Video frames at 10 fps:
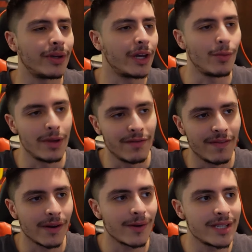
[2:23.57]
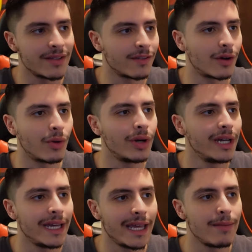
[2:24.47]
It will be very difficult
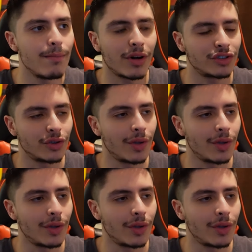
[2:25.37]
in Barcelona,